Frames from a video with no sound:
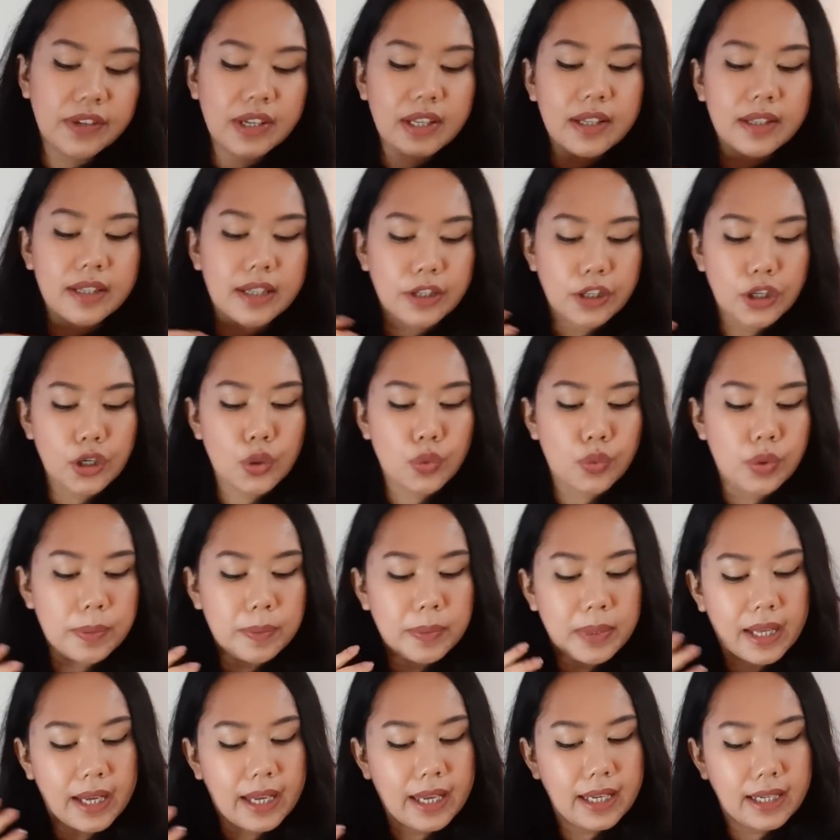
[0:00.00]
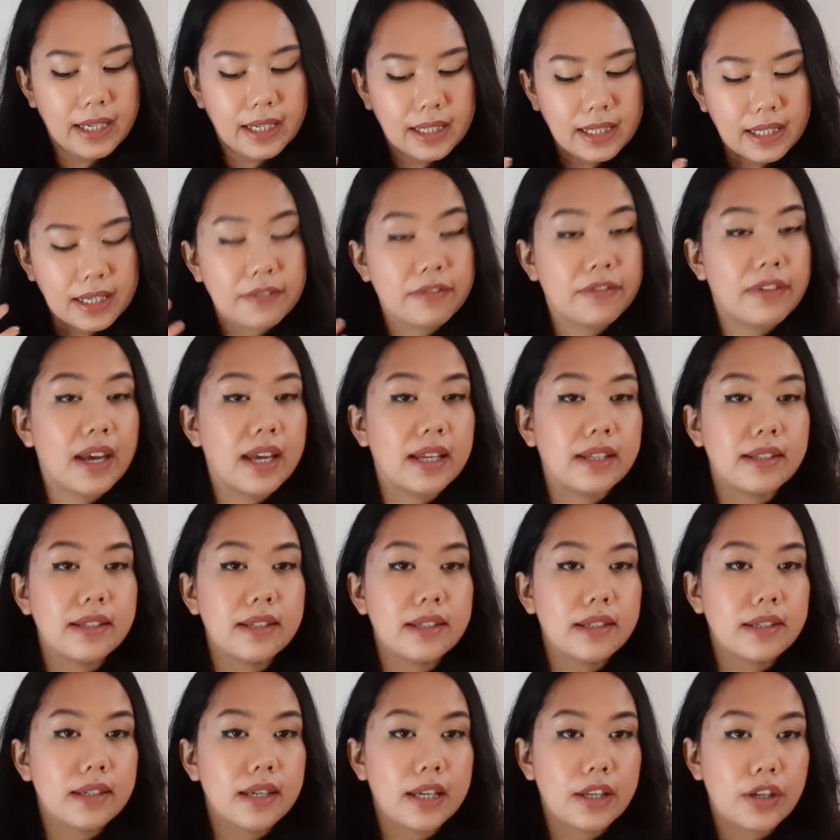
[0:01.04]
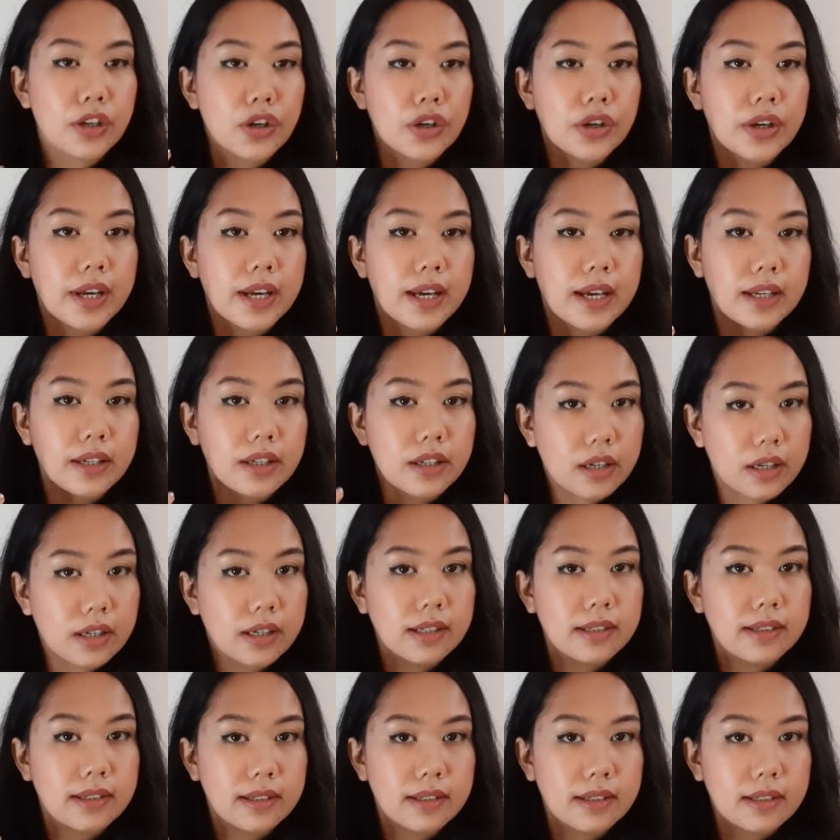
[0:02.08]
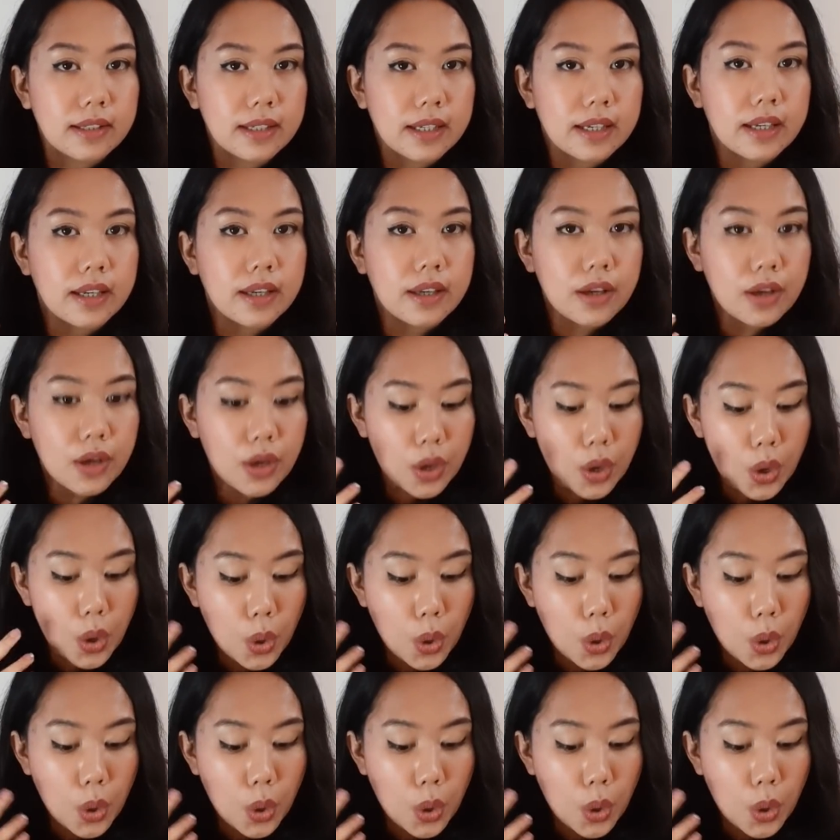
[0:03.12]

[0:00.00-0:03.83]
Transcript: I feel that you're replaying an event in your head constantly,